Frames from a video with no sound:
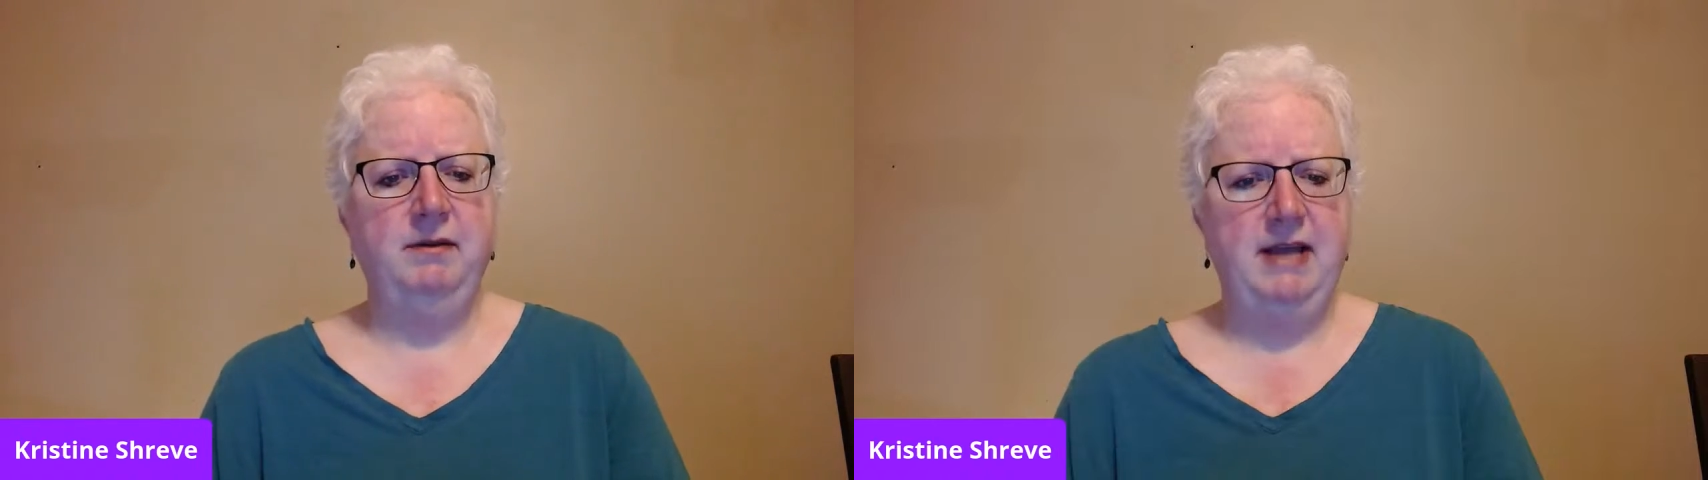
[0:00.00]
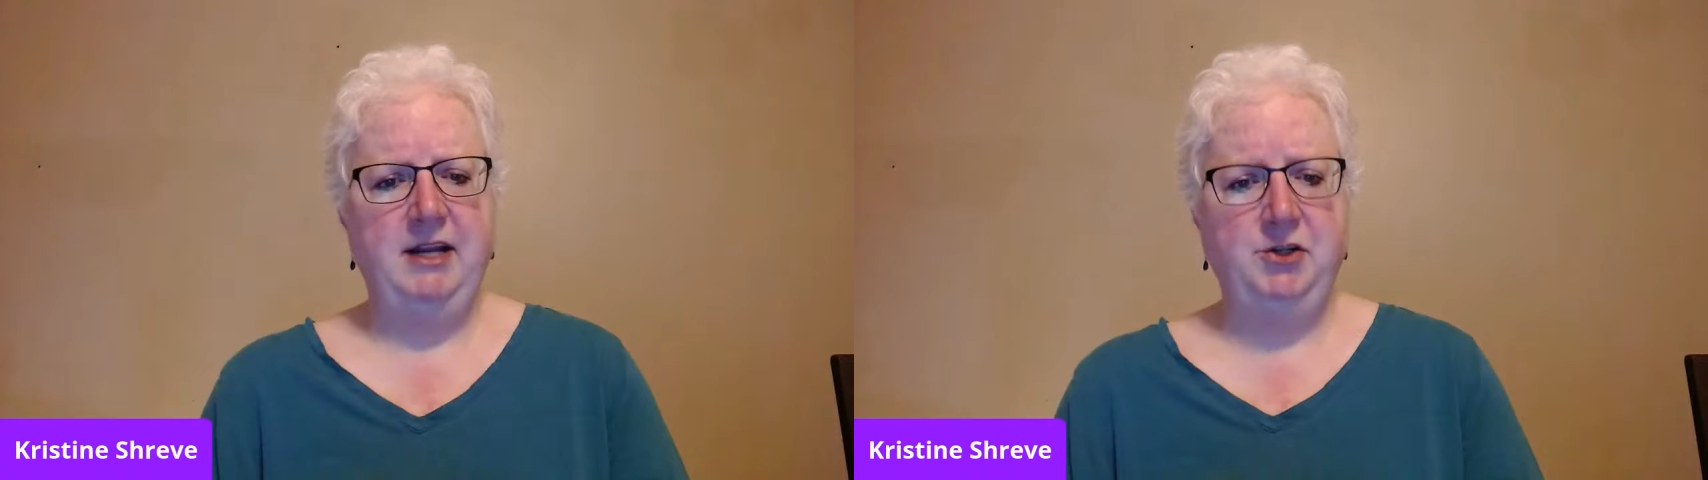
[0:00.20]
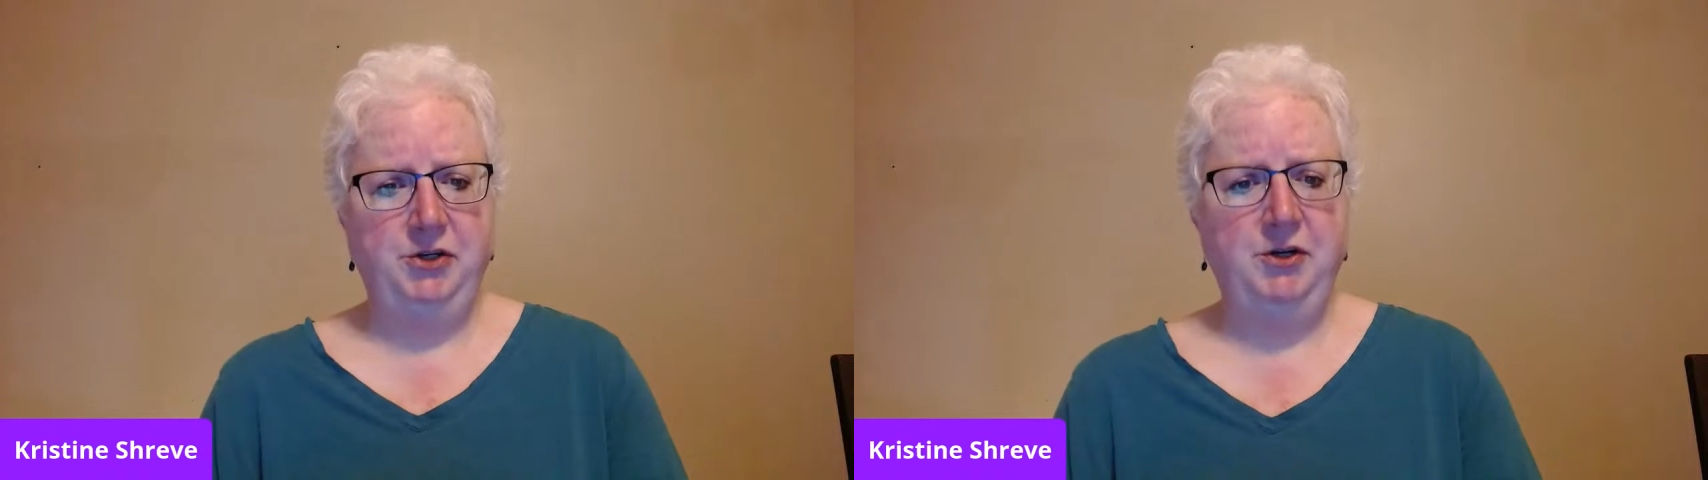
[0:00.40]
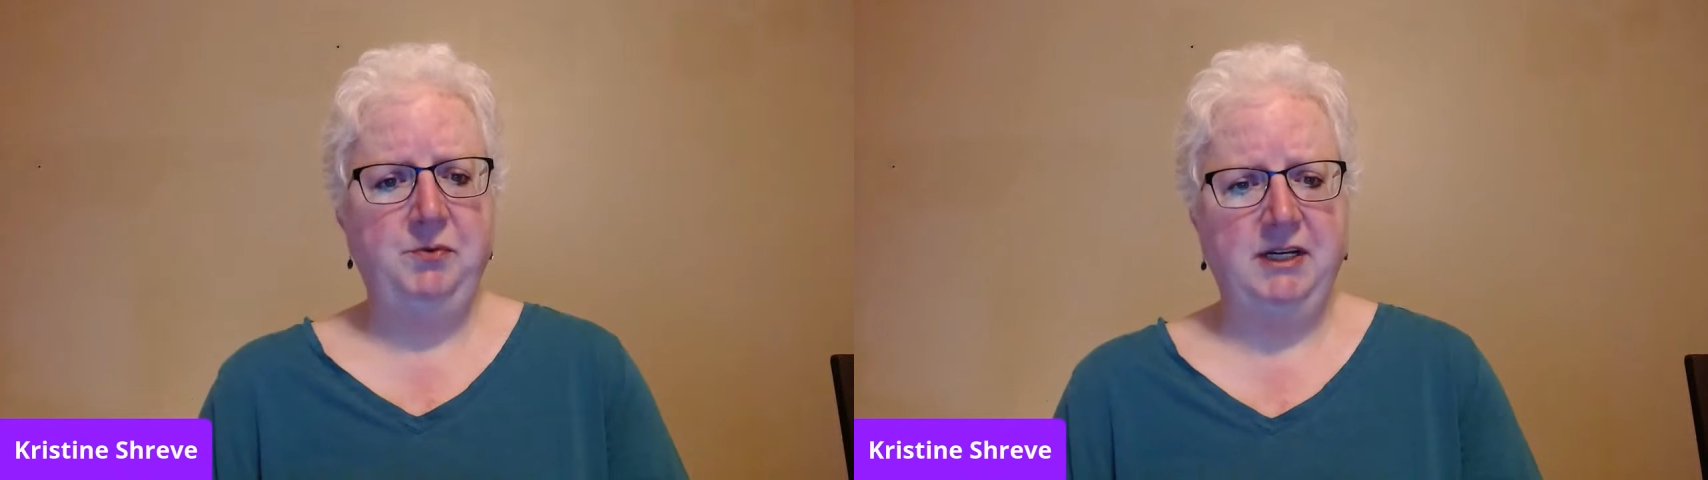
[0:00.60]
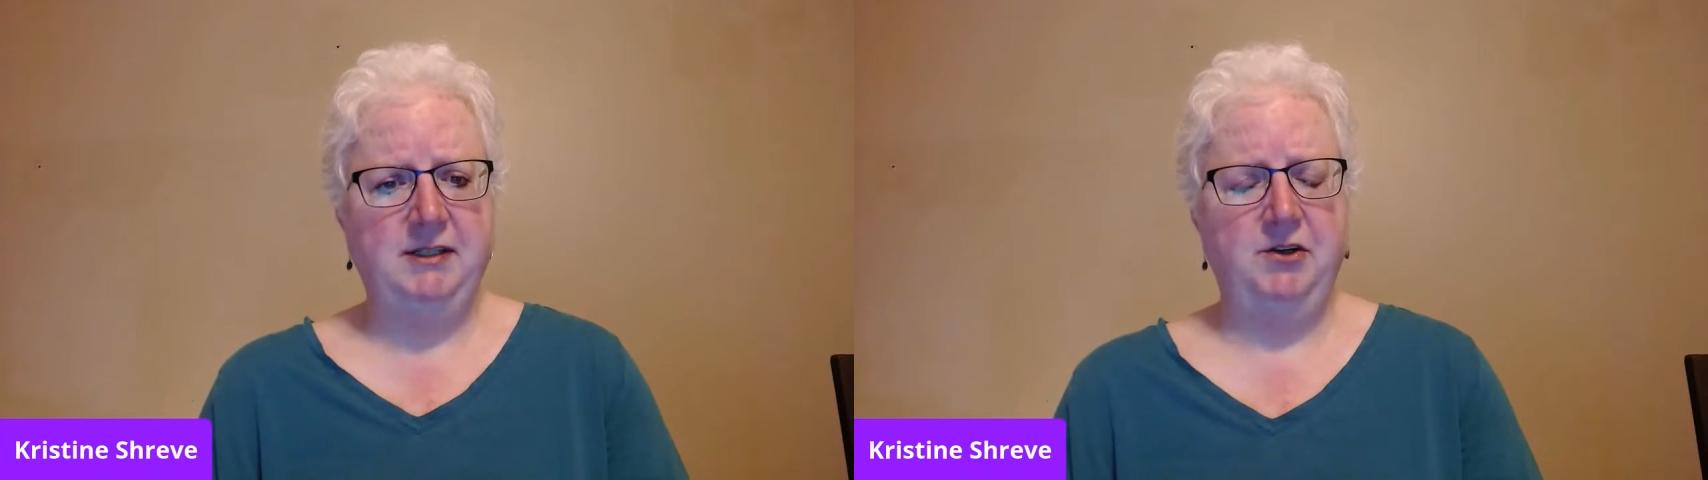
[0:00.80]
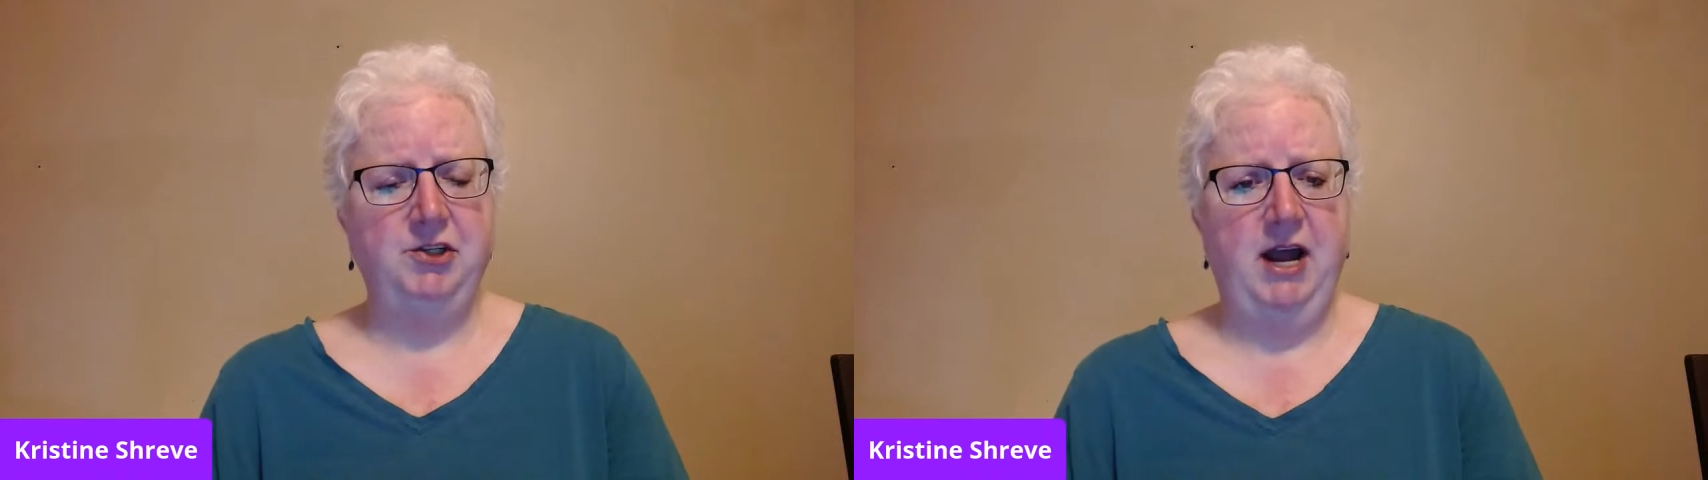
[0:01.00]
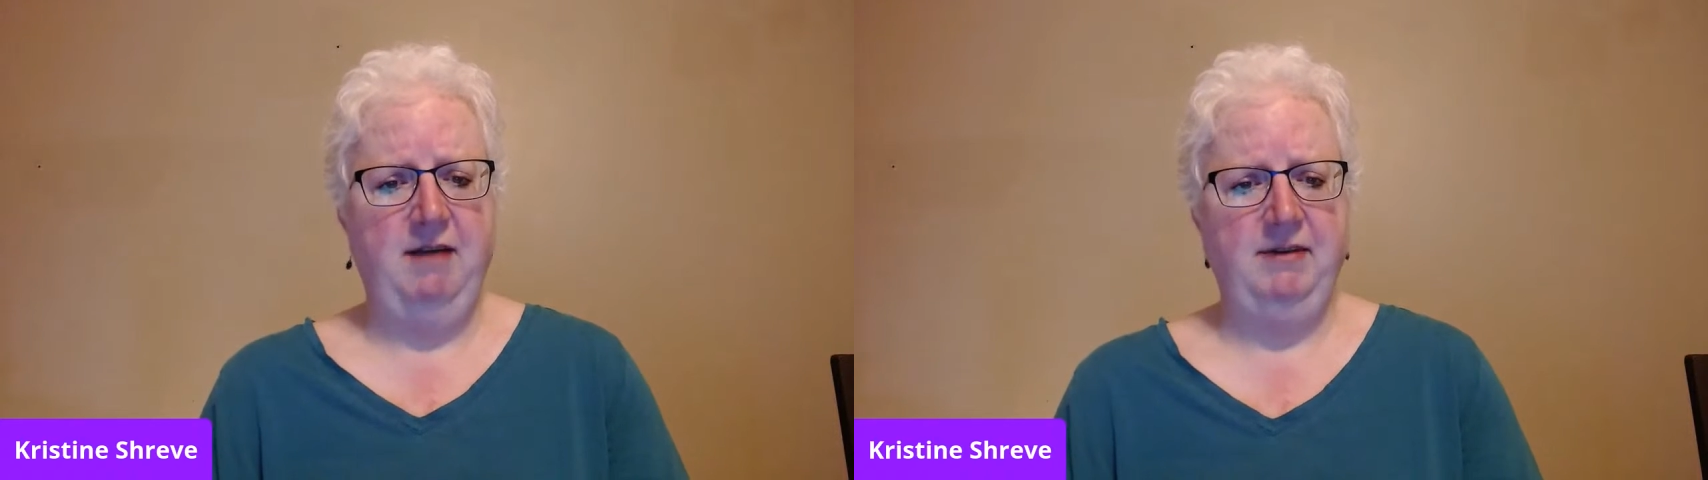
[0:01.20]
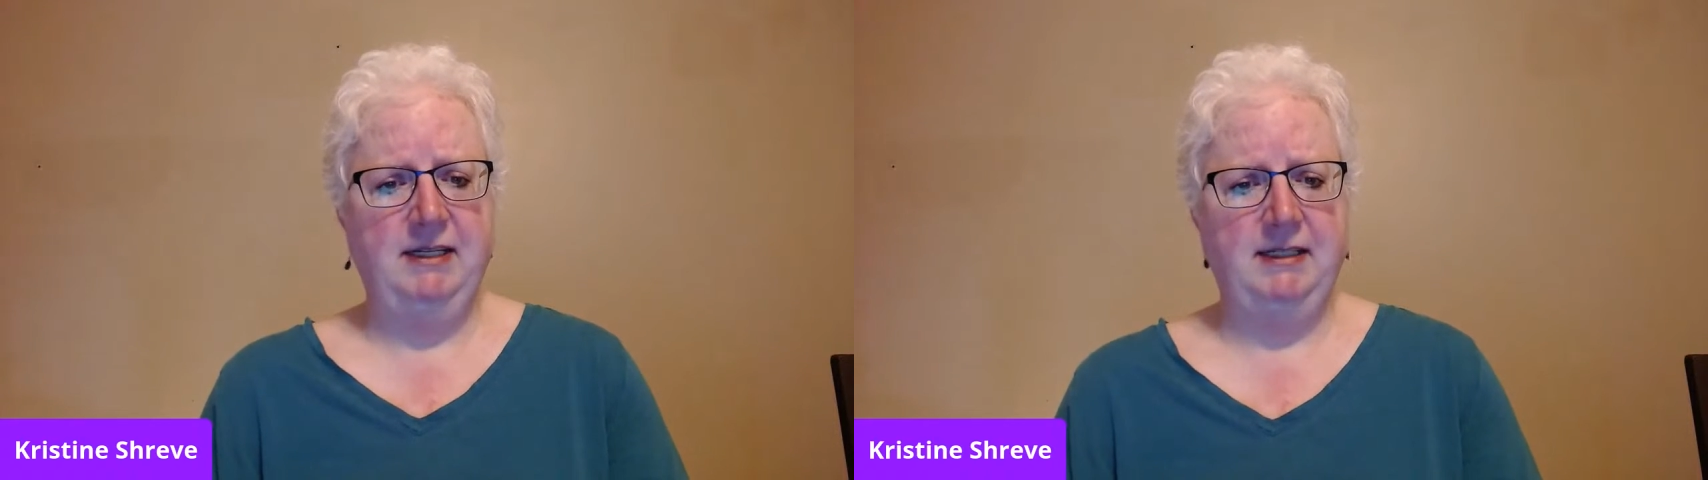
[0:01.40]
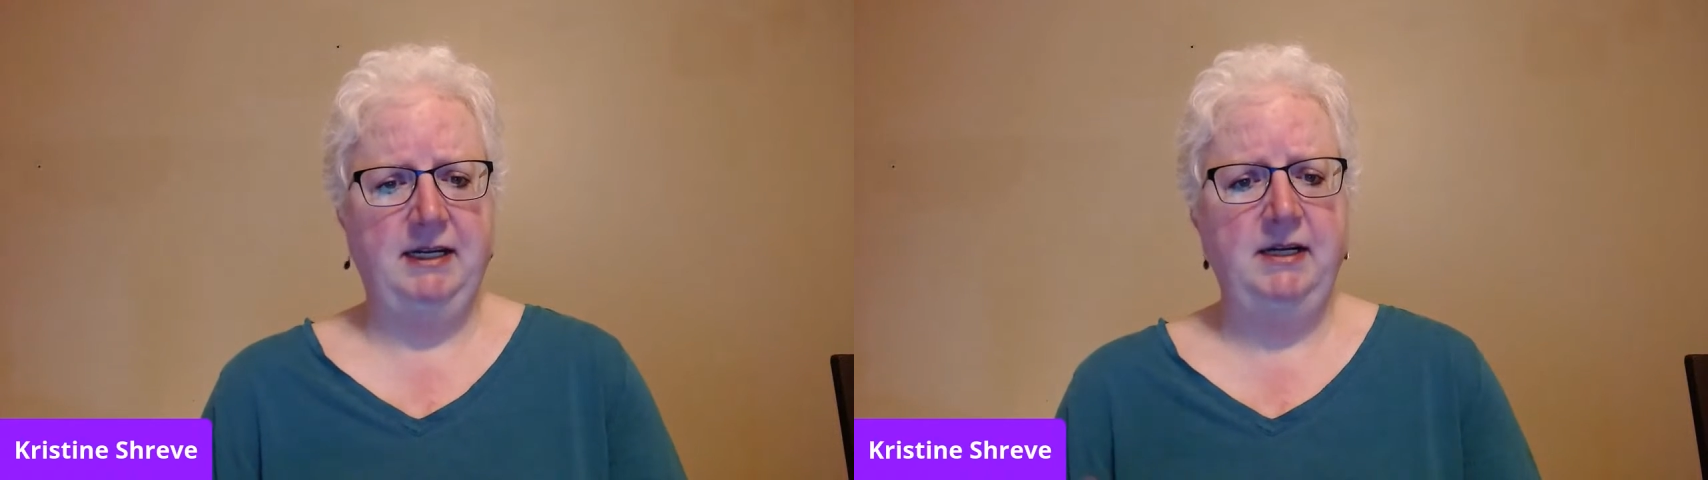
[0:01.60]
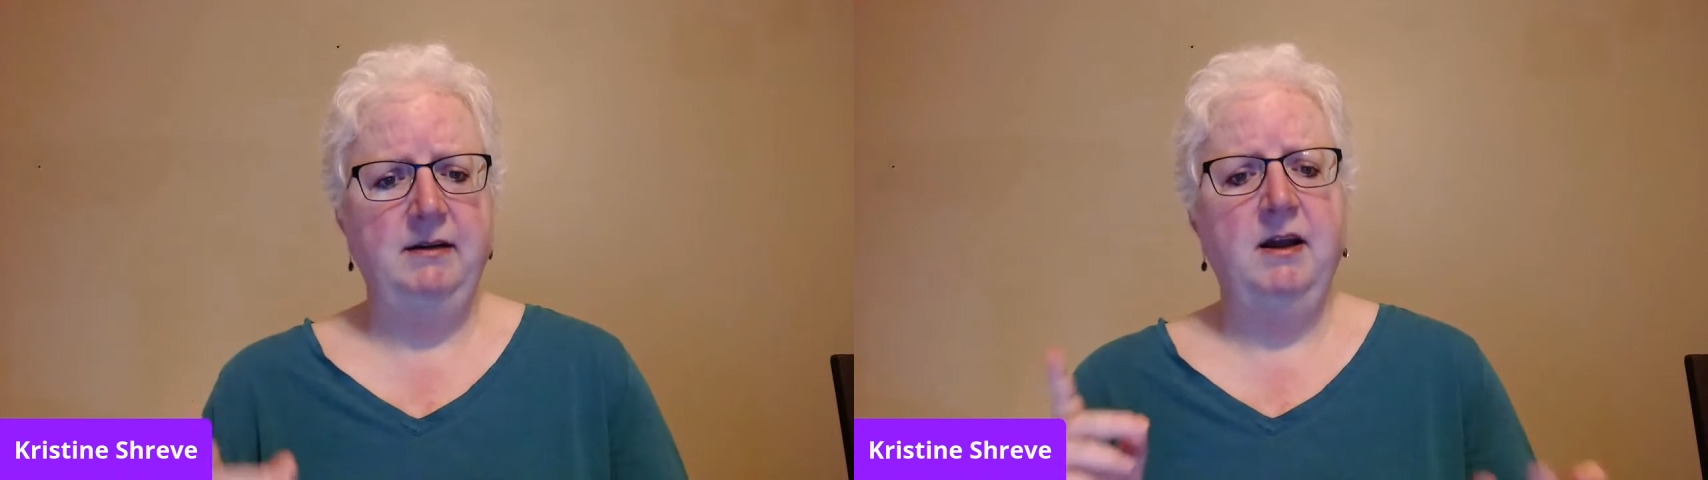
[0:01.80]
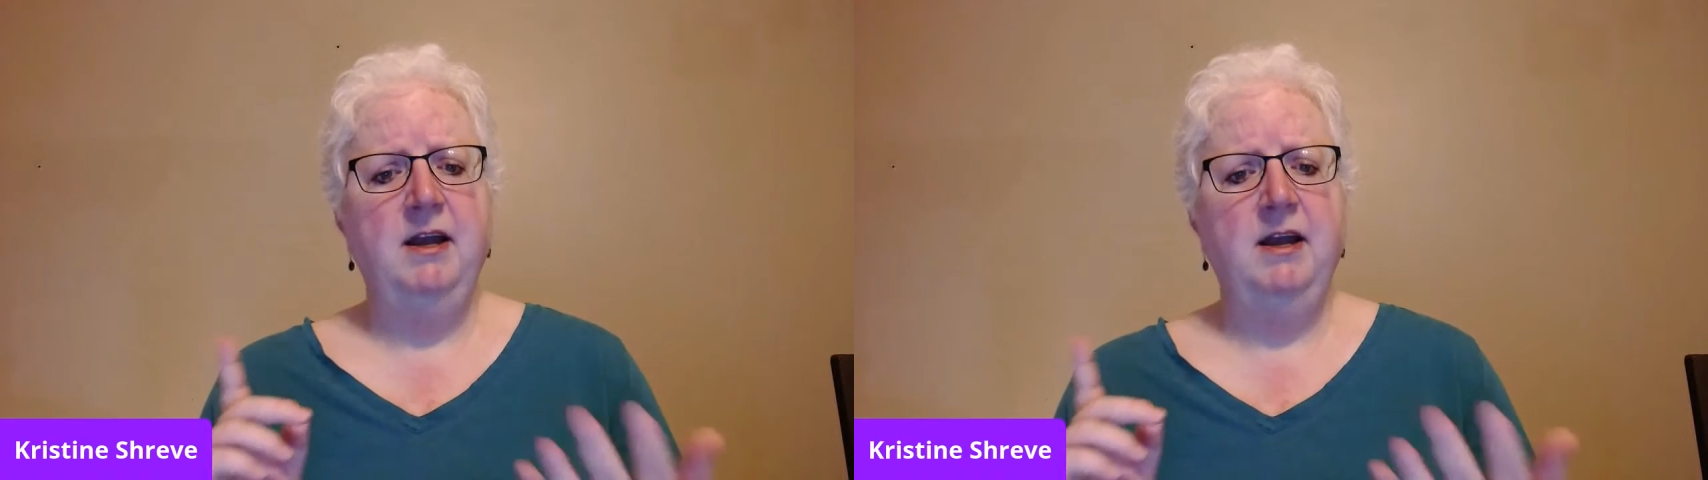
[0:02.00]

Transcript: that you do your research, obviously,